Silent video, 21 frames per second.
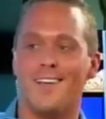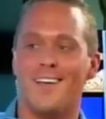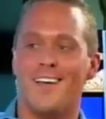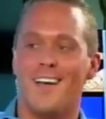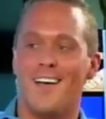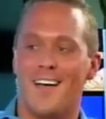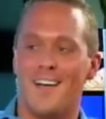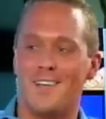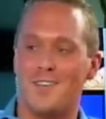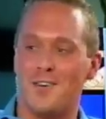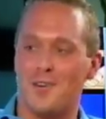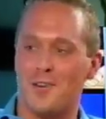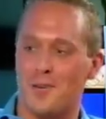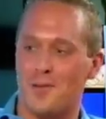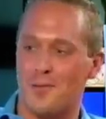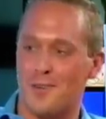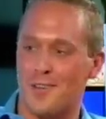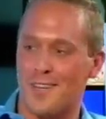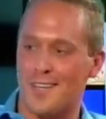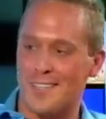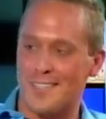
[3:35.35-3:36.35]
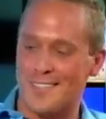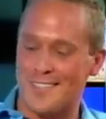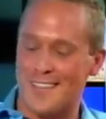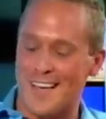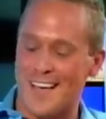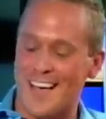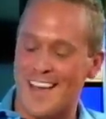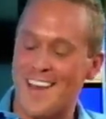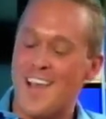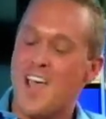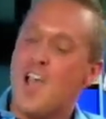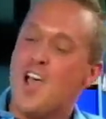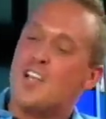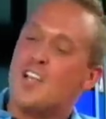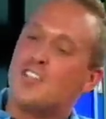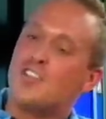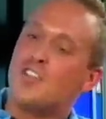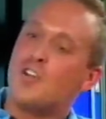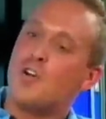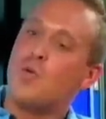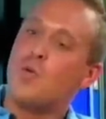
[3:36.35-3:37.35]
I totally relate to that.
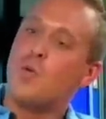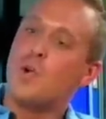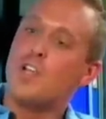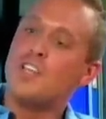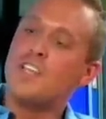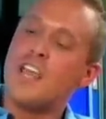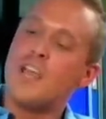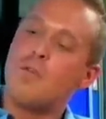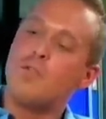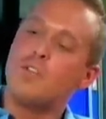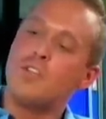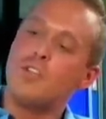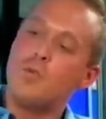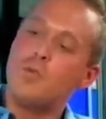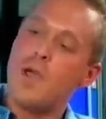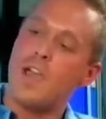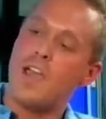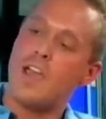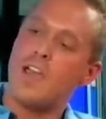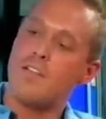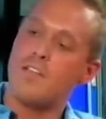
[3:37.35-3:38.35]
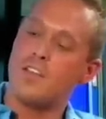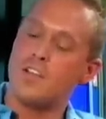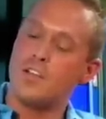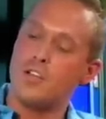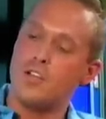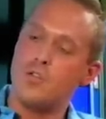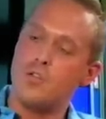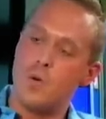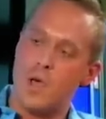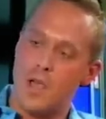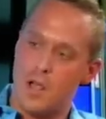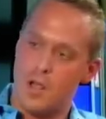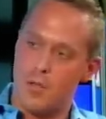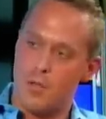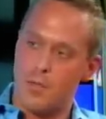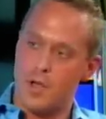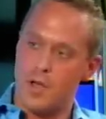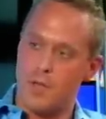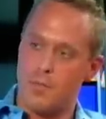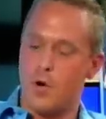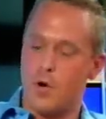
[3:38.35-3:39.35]
So now you have a new
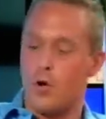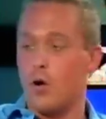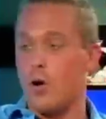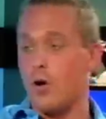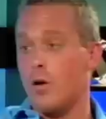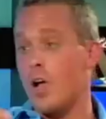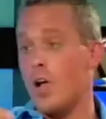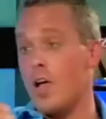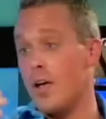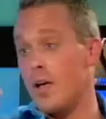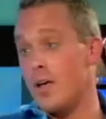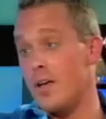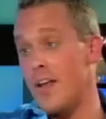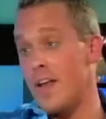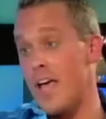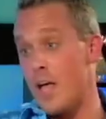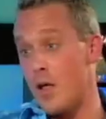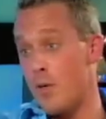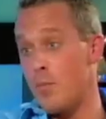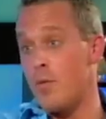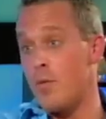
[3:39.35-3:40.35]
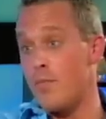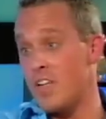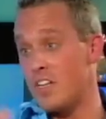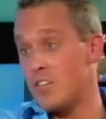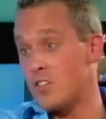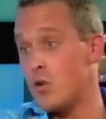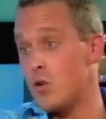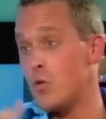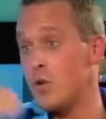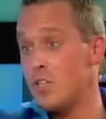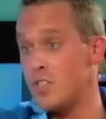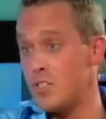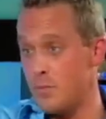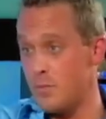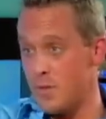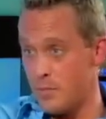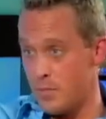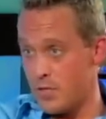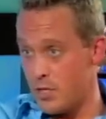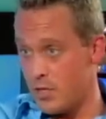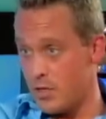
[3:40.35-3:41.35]
album, or an album that's going to
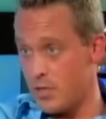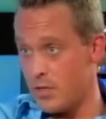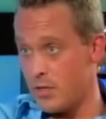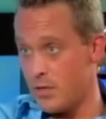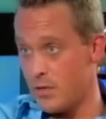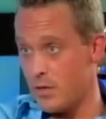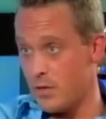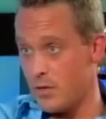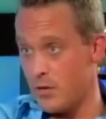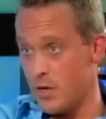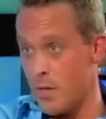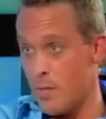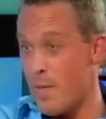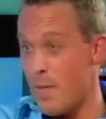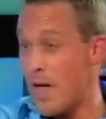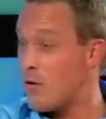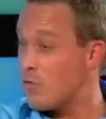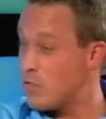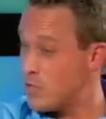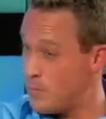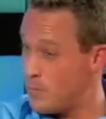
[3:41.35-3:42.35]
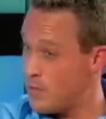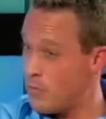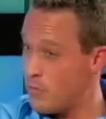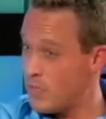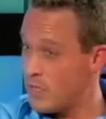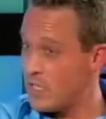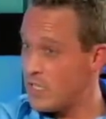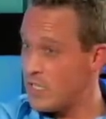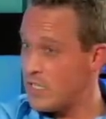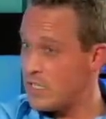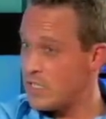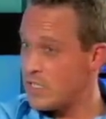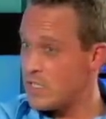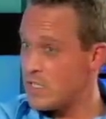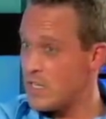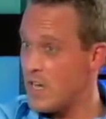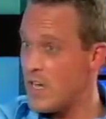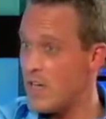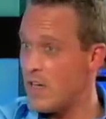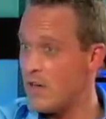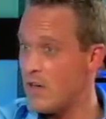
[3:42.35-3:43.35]
be about to be released,
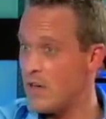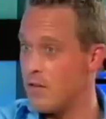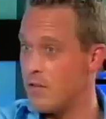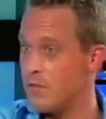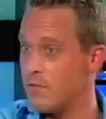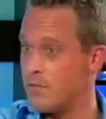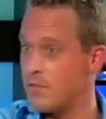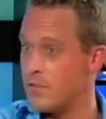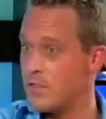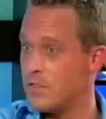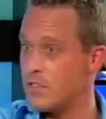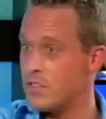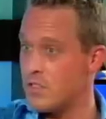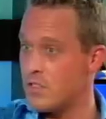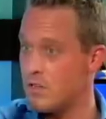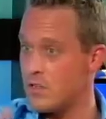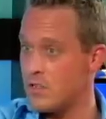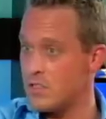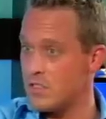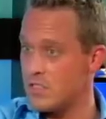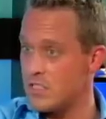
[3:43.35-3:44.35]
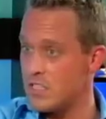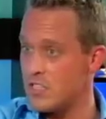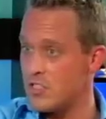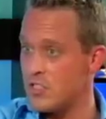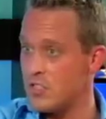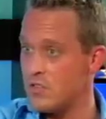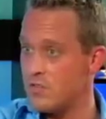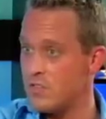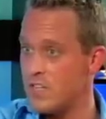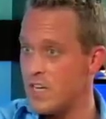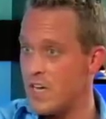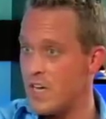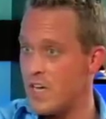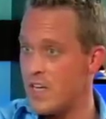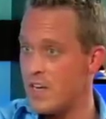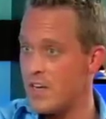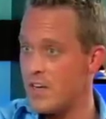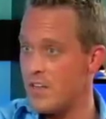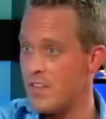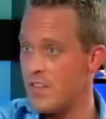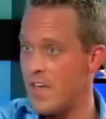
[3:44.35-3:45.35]
of songs that you've
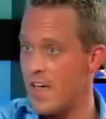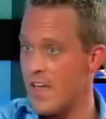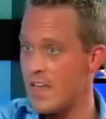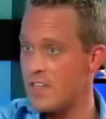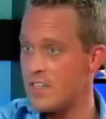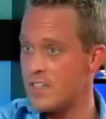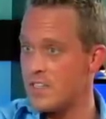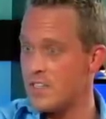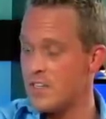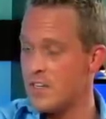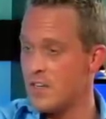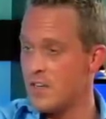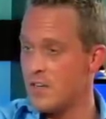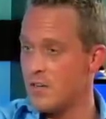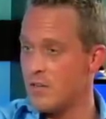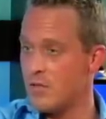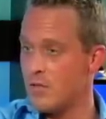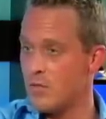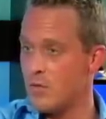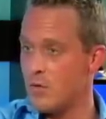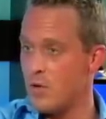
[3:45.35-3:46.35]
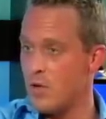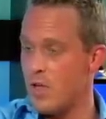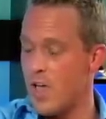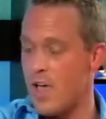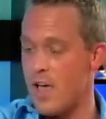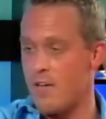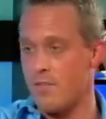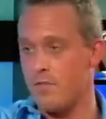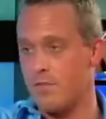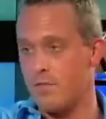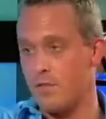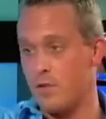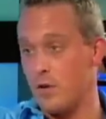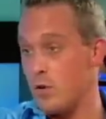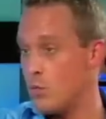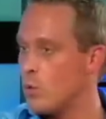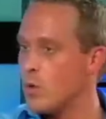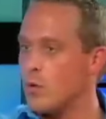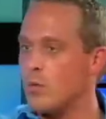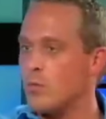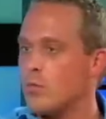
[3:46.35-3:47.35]
done that have,
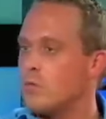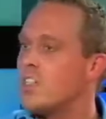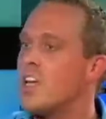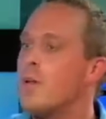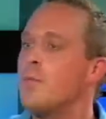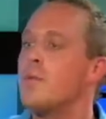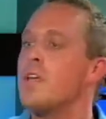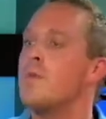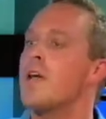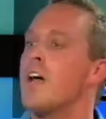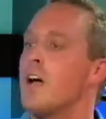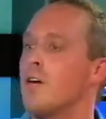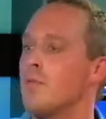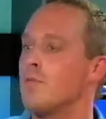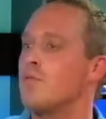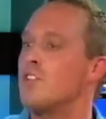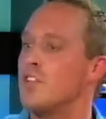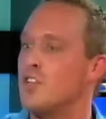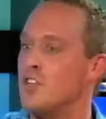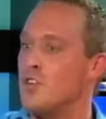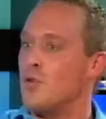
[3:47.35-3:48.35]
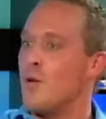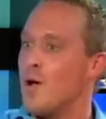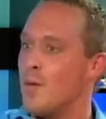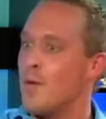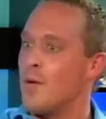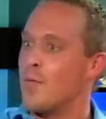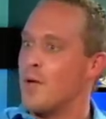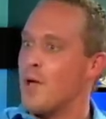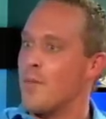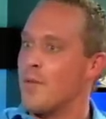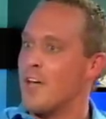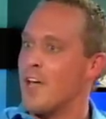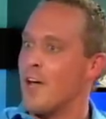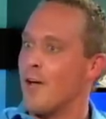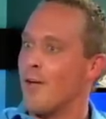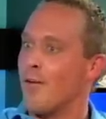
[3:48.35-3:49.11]
well, tell me about the new album coming out.